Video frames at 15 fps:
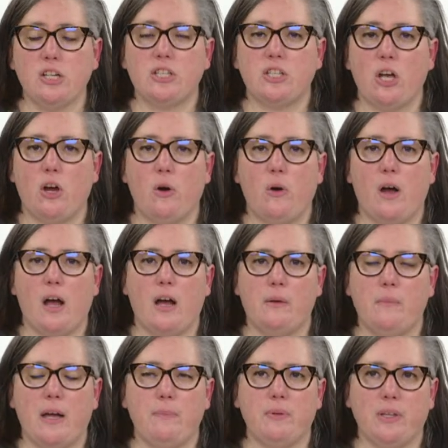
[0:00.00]
So
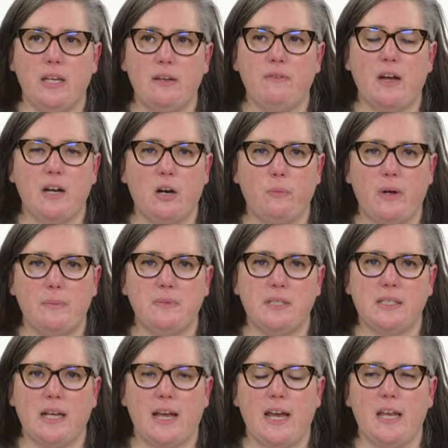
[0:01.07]
um, I believe on our
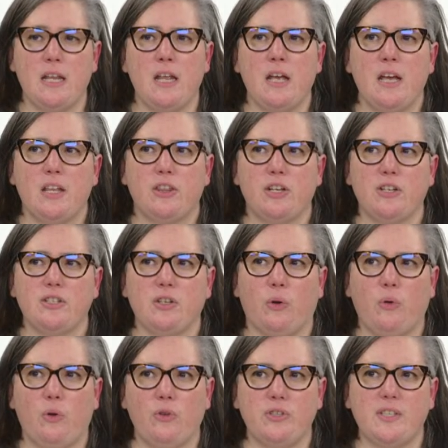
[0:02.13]
website, there's a
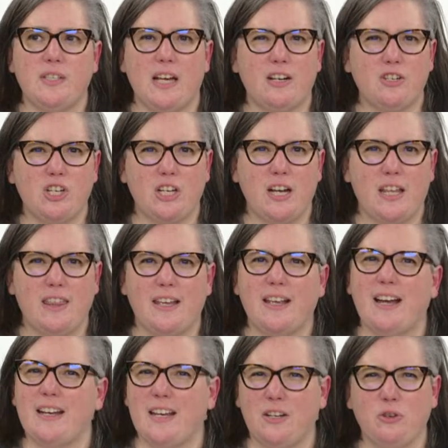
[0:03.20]
whole section, I think,
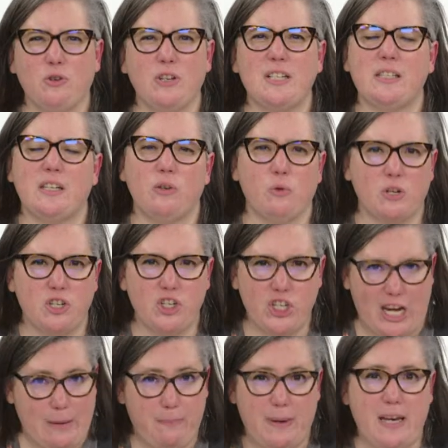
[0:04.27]
on increasing or
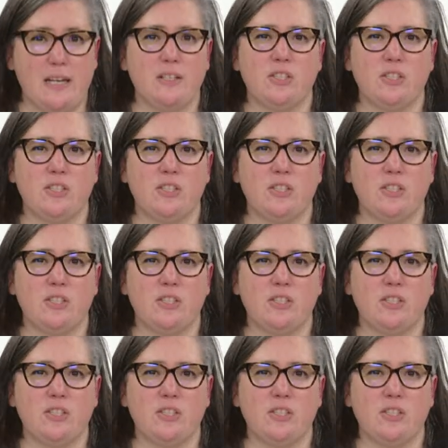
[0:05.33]
shaping.